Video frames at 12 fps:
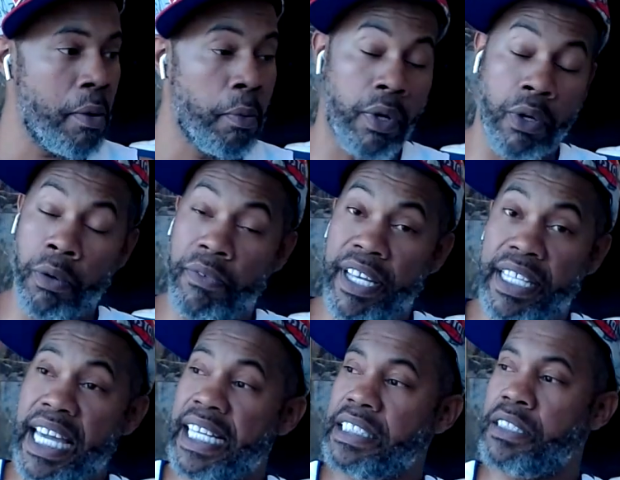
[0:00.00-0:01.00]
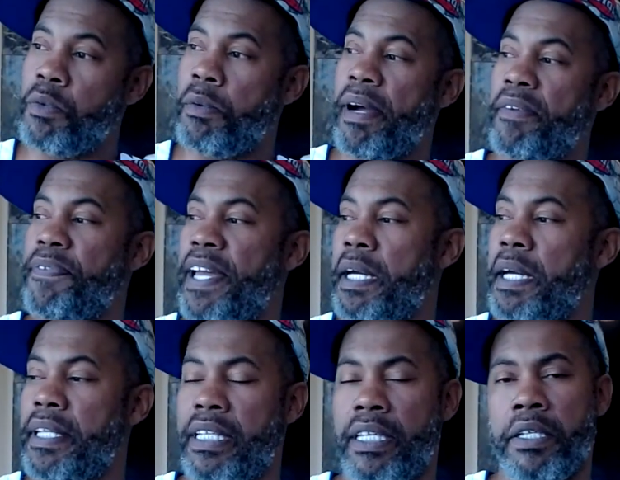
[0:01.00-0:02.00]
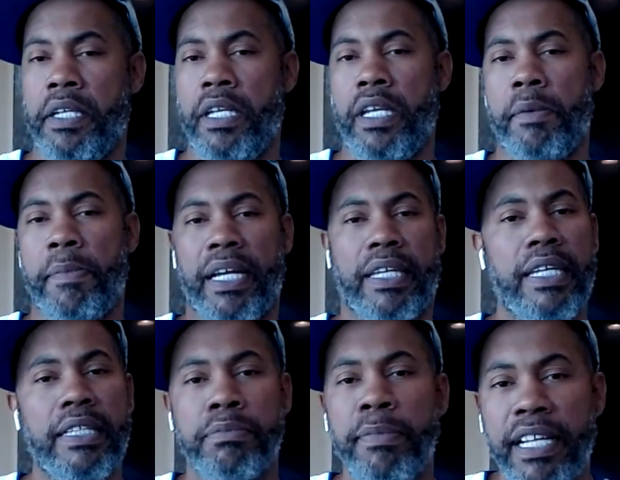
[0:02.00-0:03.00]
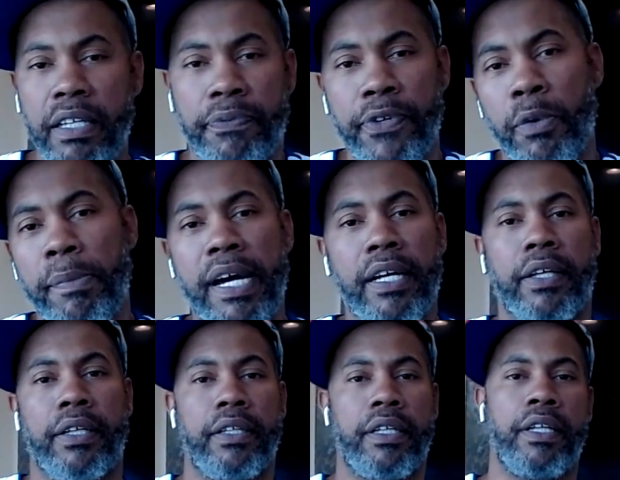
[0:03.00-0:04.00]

went on vacation with my family and, and, and my kids made it feel better